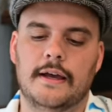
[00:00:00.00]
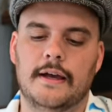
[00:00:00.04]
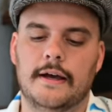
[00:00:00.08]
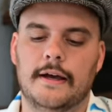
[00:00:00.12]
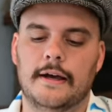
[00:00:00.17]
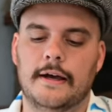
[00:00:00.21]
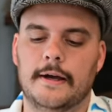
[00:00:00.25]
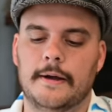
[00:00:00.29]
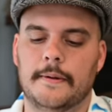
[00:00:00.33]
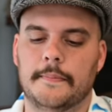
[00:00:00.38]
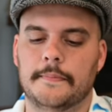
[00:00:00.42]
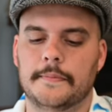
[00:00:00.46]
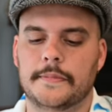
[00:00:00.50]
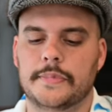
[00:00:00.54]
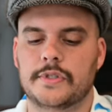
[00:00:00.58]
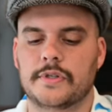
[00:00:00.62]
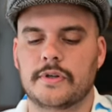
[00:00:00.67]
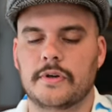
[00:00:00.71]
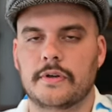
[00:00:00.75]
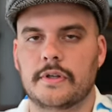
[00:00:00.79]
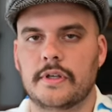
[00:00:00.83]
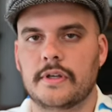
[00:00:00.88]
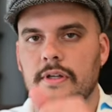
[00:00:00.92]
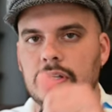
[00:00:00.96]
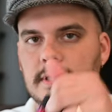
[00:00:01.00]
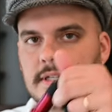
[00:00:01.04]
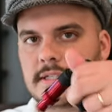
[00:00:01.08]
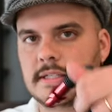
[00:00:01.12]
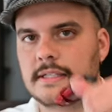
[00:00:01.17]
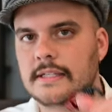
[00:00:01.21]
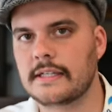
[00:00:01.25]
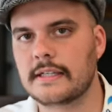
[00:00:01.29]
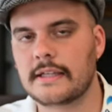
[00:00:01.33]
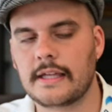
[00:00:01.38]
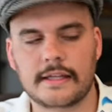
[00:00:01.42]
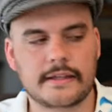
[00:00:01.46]
Um, so you can
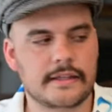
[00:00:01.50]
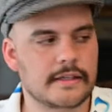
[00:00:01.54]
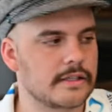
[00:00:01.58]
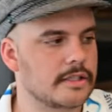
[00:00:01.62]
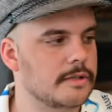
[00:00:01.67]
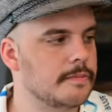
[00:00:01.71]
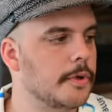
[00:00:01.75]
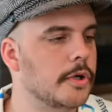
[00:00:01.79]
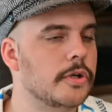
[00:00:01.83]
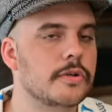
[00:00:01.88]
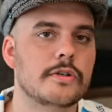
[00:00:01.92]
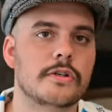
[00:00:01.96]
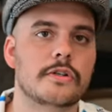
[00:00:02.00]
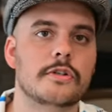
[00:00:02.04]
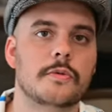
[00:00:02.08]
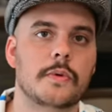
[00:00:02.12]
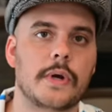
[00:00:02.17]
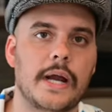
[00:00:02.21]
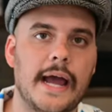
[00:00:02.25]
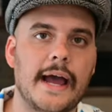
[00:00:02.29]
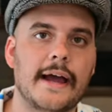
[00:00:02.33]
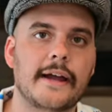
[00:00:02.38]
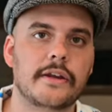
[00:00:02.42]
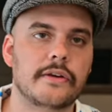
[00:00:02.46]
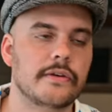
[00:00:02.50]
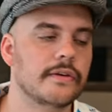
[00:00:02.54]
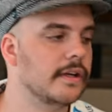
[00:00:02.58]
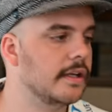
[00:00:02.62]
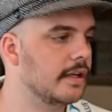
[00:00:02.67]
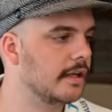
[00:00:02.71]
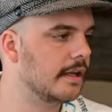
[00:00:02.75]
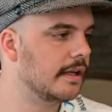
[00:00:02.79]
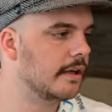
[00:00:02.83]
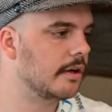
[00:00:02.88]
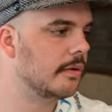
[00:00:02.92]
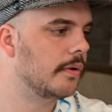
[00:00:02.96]
see that the exposures were
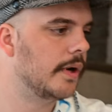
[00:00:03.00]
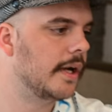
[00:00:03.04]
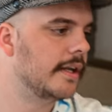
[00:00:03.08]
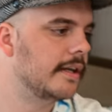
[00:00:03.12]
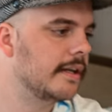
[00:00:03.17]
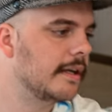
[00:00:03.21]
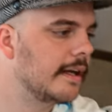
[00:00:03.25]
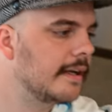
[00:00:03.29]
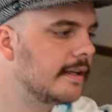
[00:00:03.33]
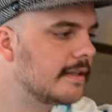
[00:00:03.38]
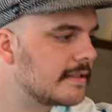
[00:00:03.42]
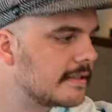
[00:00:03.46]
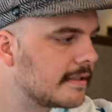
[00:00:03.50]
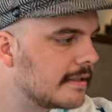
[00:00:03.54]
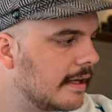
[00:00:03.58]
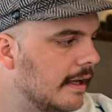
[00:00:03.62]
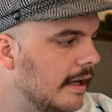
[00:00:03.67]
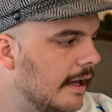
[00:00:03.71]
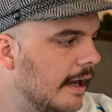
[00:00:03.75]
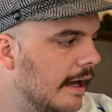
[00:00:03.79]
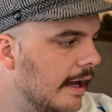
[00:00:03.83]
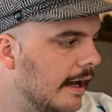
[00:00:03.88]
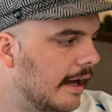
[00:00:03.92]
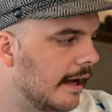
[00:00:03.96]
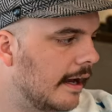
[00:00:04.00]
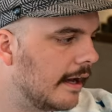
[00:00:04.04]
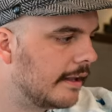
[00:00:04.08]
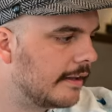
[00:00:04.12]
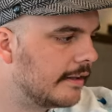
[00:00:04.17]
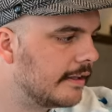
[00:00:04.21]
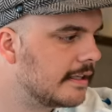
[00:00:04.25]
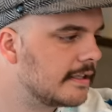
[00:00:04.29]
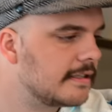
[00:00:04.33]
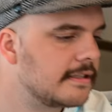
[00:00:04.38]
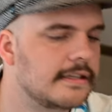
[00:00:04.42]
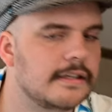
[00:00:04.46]
accurate and quite nice. Uh,
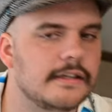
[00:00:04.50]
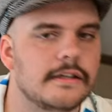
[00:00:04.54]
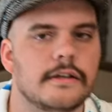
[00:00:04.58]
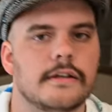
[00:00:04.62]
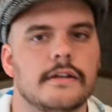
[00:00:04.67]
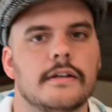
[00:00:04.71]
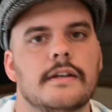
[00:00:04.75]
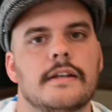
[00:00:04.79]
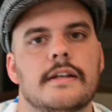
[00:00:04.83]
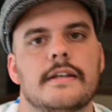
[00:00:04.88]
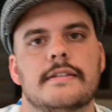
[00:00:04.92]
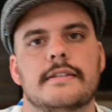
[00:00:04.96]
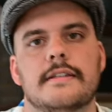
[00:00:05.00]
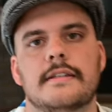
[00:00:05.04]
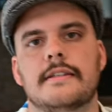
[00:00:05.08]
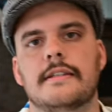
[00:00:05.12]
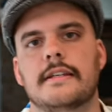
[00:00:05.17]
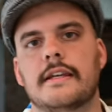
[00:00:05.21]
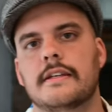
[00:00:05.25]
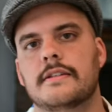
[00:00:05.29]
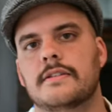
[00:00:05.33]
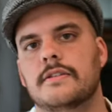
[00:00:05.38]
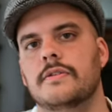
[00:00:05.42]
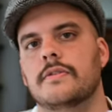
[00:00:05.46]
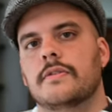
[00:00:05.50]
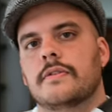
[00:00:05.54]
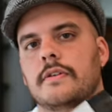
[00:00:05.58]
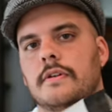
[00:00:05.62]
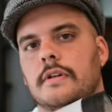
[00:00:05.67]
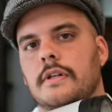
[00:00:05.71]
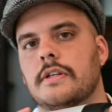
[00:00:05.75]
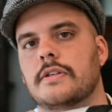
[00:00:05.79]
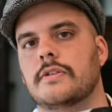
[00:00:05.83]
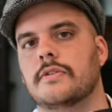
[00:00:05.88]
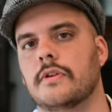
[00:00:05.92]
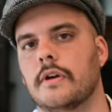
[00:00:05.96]
this here is the
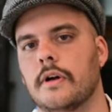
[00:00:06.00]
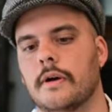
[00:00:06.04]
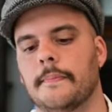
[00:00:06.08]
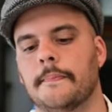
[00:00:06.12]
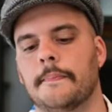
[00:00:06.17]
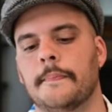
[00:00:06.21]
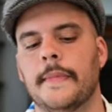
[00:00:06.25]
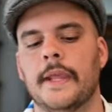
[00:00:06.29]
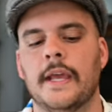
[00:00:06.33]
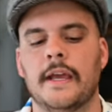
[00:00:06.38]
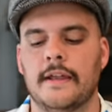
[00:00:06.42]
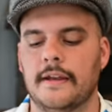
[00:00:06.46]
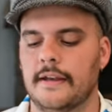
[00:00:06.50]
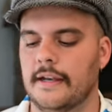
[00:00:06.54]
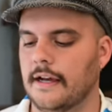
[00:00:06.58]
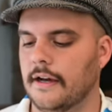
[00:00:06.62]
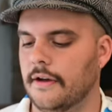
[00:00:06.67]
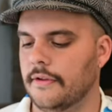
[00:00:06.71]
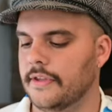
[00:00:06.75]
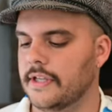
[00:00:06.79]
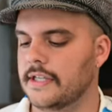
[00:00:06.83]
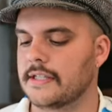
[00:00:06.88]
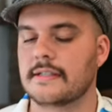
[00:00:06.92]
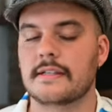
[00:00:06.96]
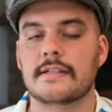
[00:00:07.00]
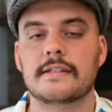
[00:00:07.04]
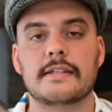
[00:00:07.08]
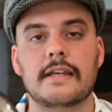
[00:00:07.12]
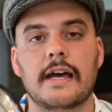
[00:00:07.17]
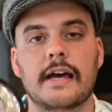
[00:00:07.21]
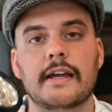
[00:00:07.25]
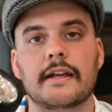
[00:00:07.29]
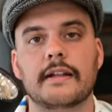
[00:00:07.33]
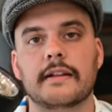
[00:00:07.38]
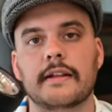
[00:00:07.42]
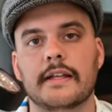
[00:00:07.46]
DS230 strobe. Now this is
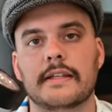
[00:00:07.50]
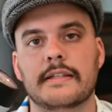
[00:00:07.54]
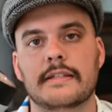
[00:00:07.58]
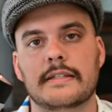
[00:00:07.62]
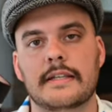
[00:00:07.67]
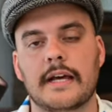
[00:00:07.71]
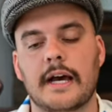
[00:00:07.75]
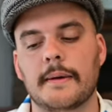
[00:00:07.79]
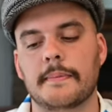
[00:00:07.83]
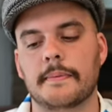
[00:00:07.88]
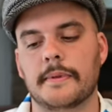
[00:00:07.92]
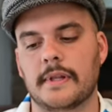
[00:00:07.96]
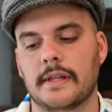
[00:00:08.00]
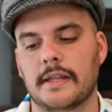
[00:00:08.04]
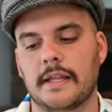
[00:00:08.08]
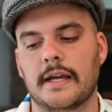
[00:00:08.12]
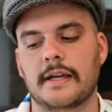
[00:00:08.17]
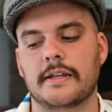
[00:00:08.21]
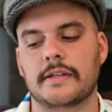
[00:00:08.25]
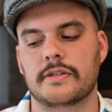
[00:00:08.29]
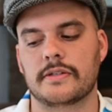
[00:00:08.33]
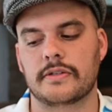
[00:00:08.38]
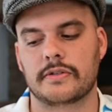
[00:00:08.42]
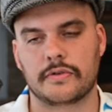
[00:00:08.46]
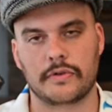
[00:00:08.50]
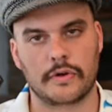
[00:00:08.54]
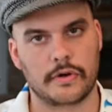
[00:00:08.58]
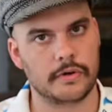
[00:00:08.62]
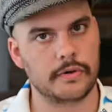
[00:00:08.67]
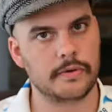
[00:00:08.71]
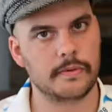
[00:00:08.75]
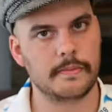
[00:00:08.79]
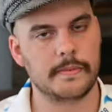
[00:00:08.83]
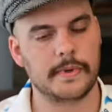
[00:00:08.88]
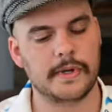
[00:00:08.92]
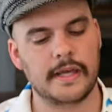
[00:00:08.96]
Ikelite's top of the line
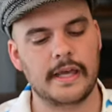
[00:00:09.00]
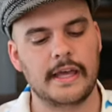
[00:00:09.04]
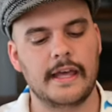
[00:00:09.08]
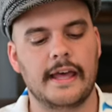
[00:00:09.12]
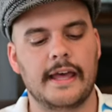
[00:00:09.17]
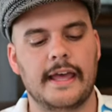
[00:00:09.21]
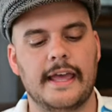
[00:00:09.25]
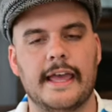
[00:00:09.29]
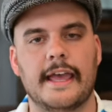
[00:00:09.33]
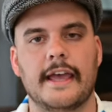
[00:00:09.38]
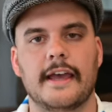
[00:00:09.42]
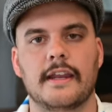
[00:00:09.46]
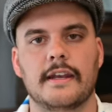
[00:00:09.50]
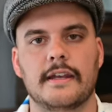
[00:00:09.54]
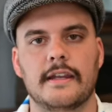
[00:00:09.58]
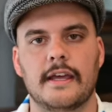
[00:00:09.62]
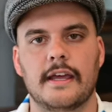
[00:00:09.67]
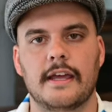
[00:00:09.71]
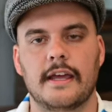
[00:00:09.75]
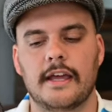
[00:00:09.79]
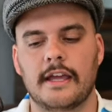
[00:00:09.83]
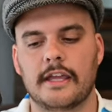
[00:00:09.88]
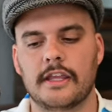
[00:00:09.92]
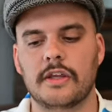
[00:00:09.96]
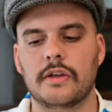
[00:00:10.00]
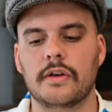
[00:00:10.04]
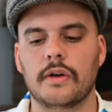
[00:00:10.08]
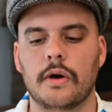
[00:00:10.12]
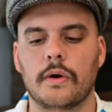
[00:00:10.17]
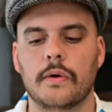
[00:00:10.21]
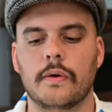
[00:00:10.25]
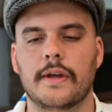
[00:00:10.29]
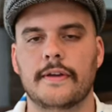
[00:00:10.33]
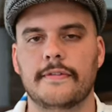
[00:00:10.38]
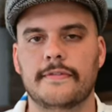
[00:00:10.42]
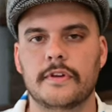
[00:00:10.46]
strobe and you
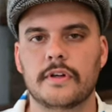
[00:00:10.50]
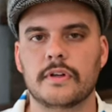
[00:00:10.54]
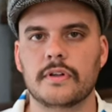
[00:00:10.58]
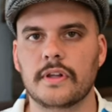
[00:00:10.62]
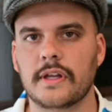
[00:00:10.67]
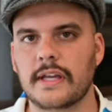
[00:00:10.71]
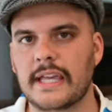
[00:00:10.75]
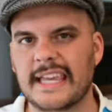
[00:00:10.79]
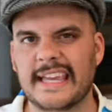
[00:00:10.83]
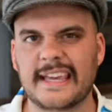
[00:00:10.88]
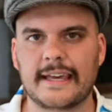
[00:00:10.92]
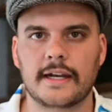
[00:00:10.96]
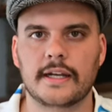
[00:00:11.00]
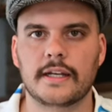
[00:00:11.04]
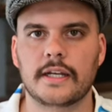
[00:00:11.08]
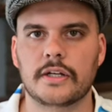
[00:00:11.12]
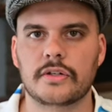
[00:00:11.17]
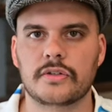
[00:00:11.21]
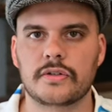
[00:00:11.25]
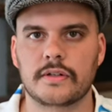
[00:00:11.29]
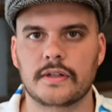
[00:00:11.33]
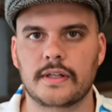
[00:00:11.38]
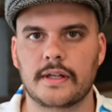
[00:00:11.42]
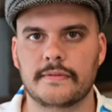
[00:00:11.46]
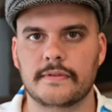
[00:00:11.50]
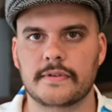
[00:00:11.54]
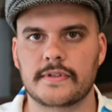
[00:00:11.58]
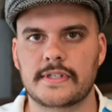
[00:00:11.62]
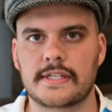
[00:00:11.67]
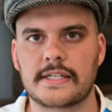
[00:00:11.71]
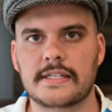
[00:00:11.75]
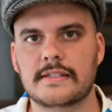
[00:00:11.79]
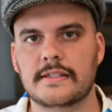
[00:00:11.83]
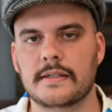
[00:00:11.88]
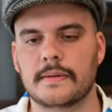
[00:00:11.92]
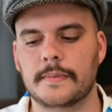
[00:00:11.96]
know, if you're looking at an entry level
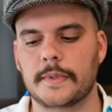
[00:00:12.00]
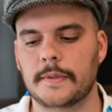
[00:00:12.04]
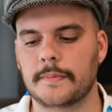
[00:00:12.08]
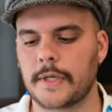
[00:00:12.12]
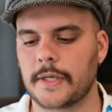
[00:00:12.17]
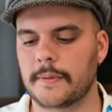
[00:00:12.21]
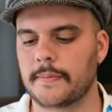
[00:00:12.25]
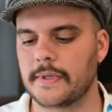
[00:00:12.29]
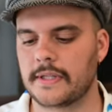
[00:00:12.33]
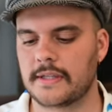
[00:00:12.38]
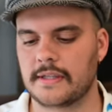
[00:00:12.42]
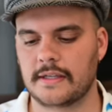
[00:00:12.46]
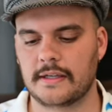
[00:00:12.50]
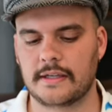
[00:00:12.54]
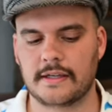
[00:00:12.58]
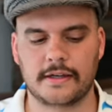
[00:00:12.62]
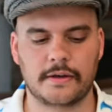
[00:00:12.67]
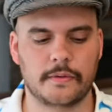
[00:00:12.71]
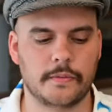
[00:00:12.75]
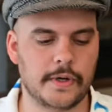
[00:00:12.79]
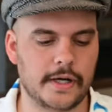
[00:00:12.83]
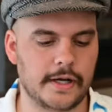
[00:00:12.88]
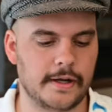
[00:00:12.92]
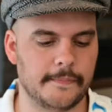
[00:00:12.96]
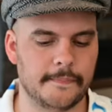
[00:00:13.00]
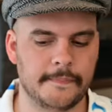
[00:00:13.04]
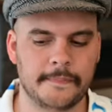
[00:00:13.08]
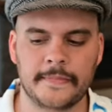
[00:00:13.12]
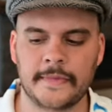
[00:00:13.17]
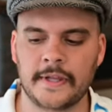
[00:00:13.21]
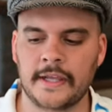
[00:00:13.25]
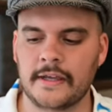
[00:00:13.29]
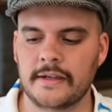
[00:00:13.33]
system, you might be thinking, well,